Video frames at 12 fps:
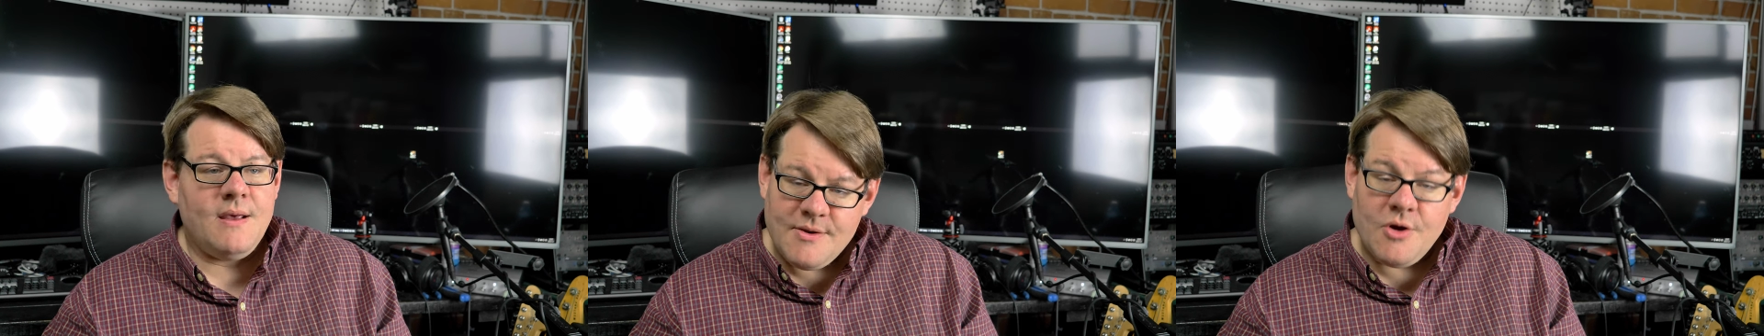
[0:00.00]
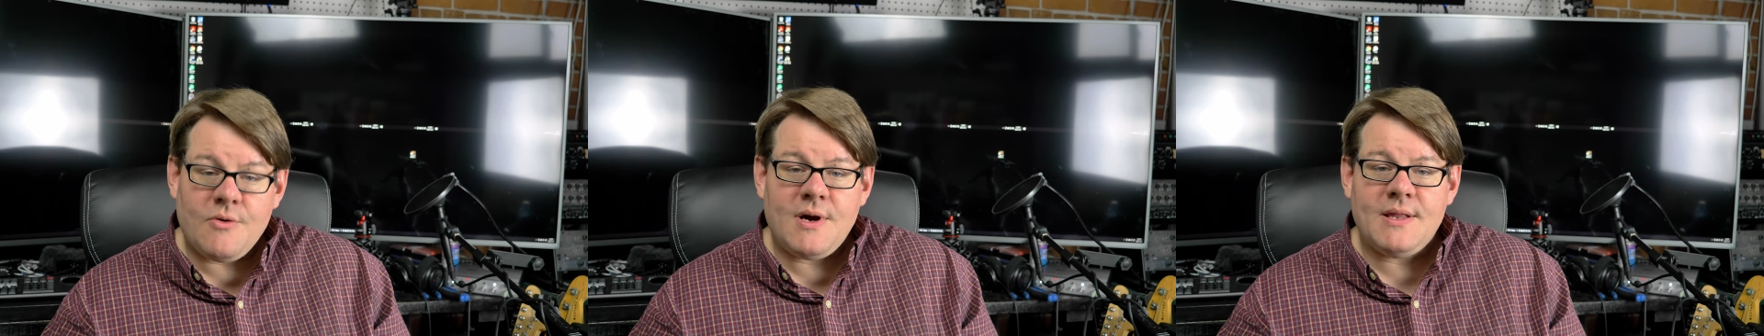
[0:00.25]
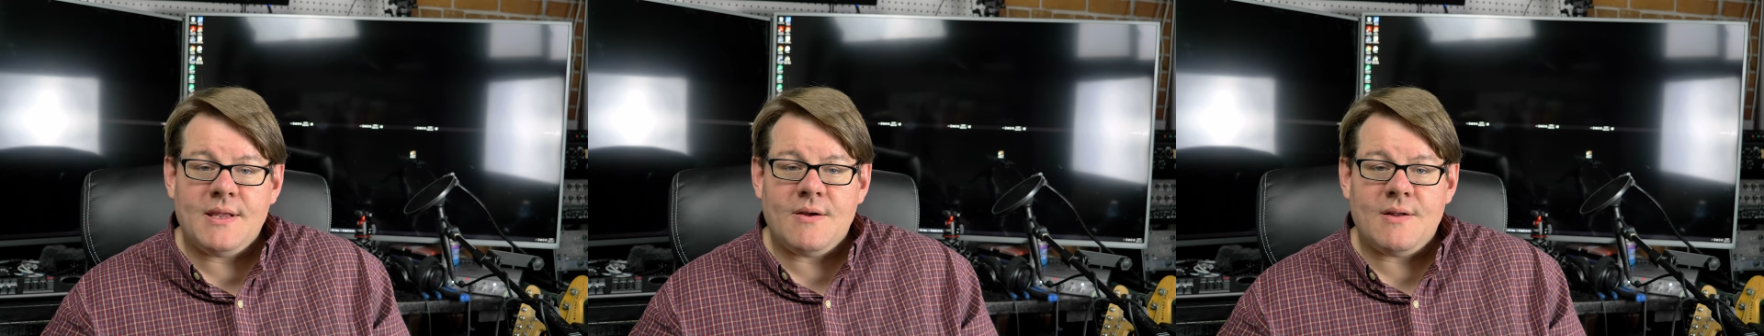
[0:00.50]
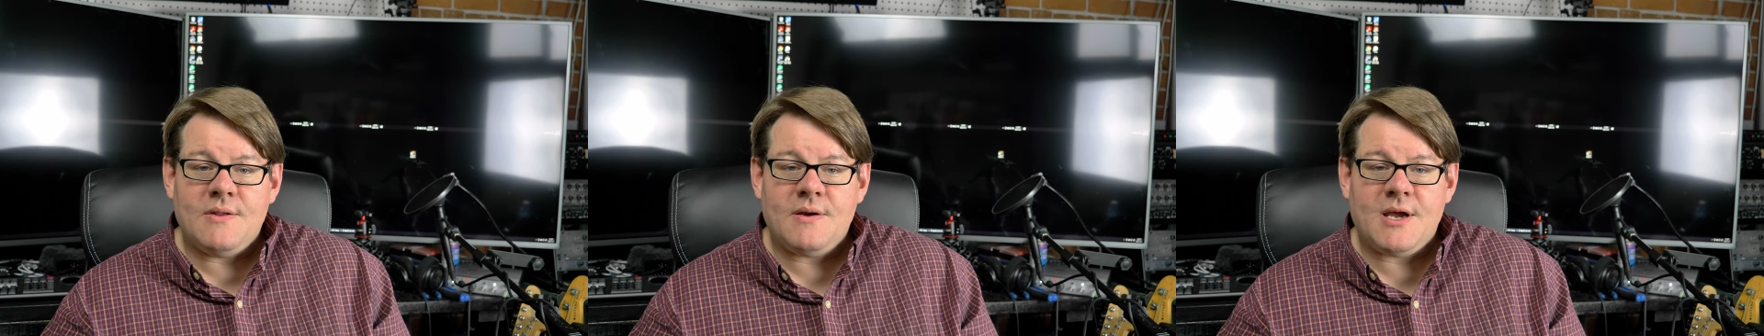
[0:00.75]
Go on there
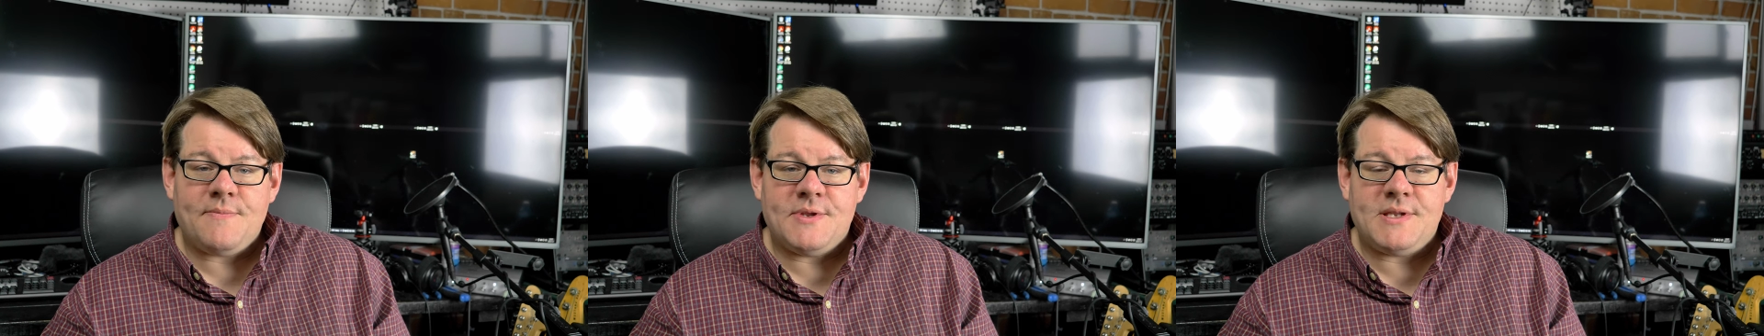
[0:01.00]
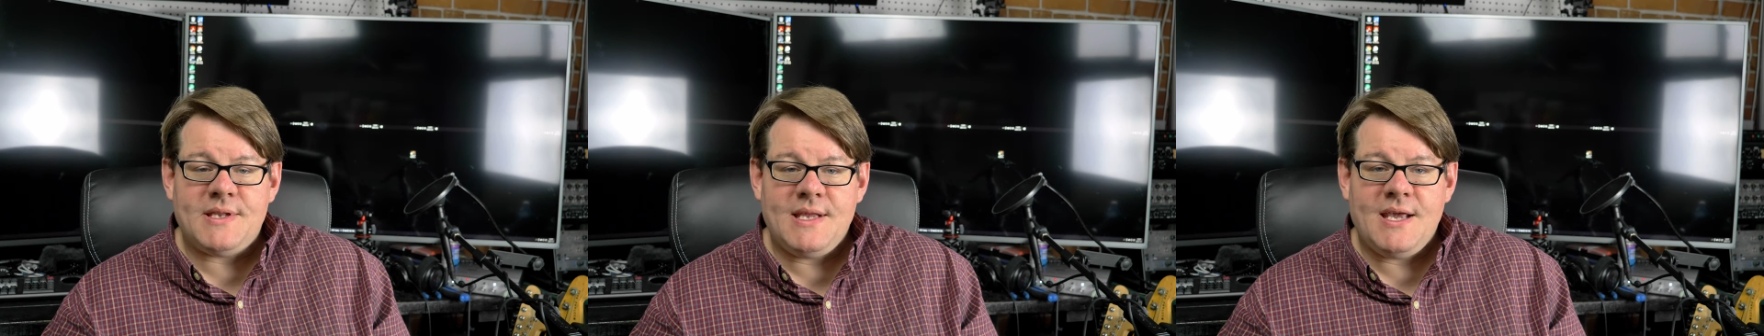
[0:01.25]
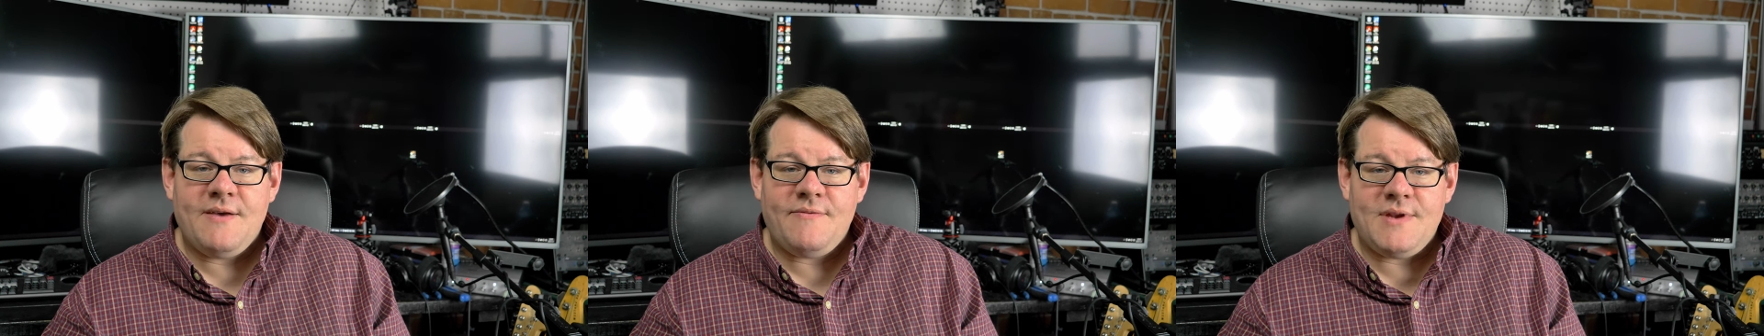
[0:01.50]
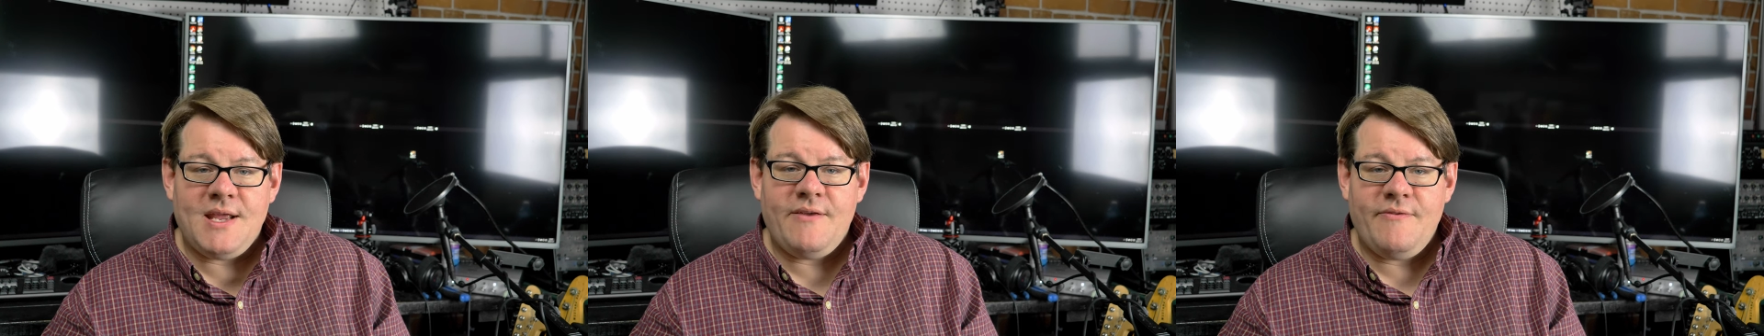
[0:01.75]
and look up a
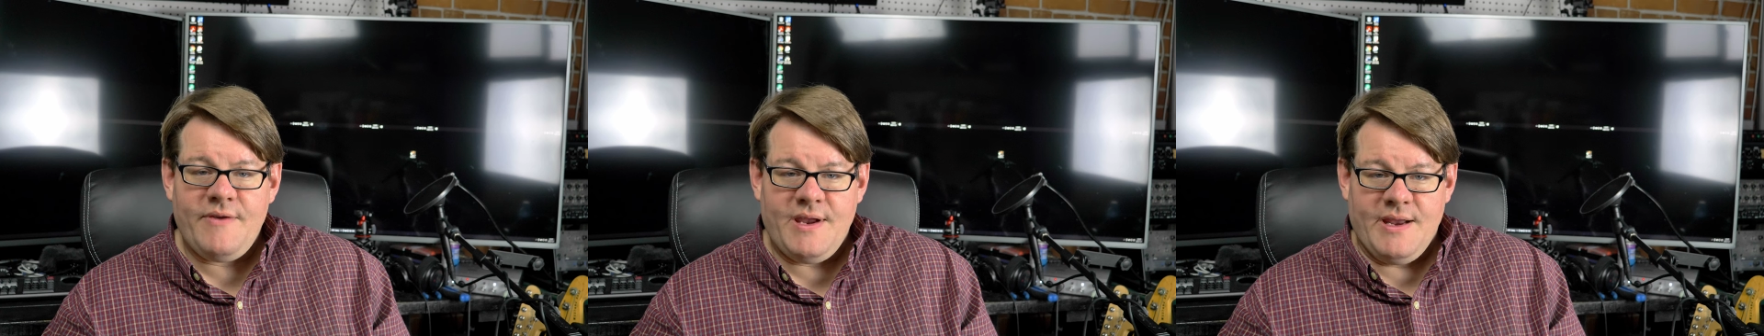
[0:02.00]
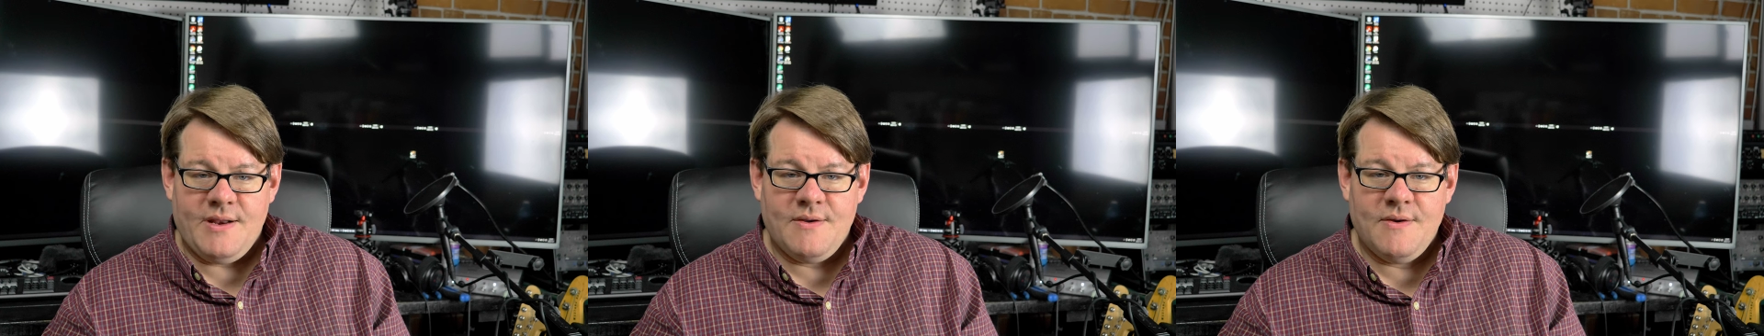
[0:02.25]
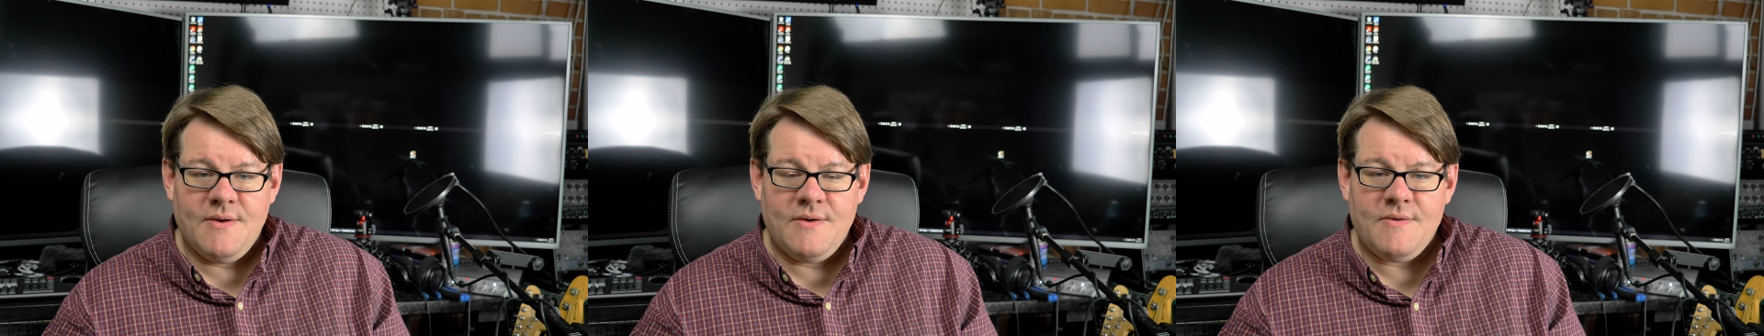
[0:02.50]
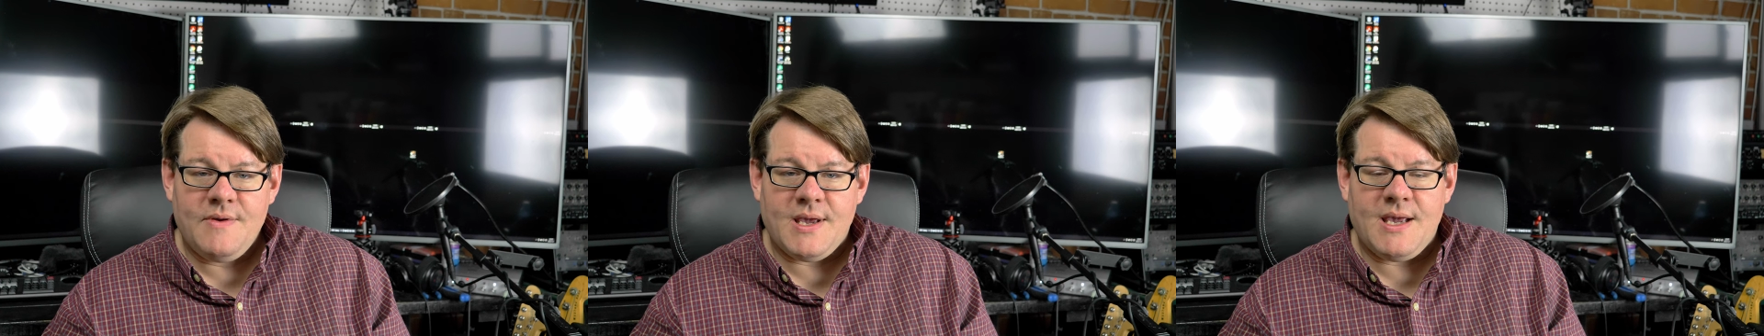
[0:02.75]
CFD feed,
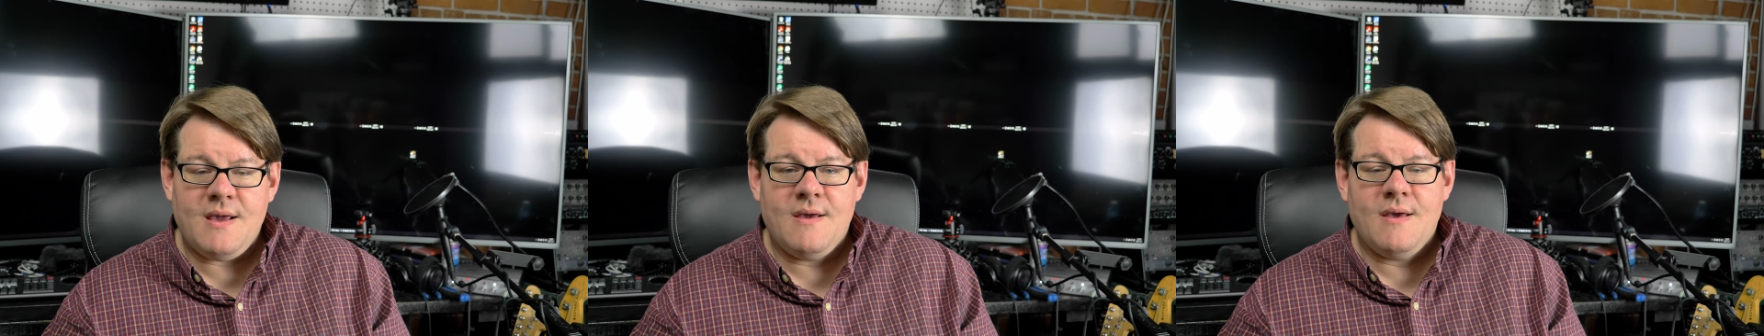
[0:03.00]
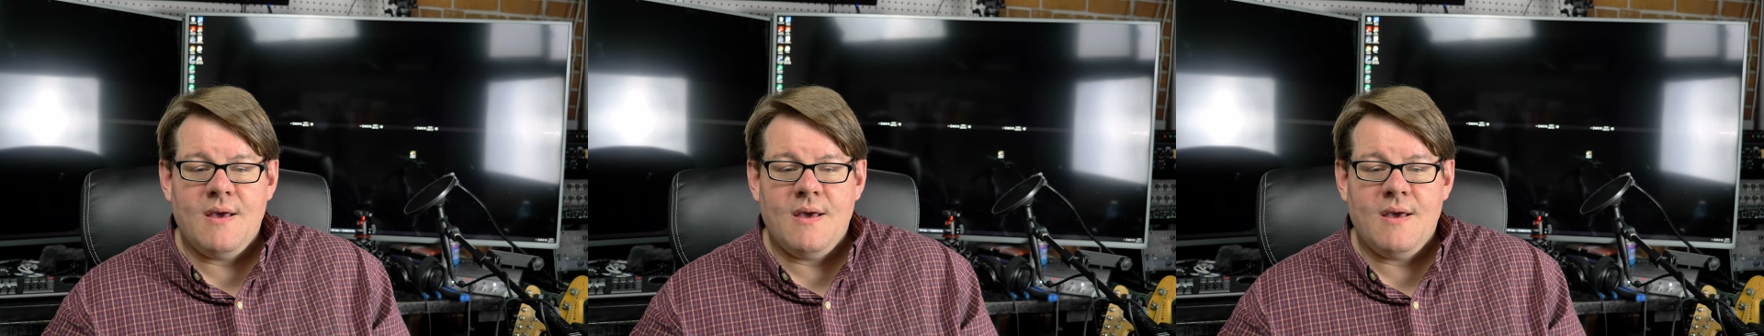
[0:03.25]
okay,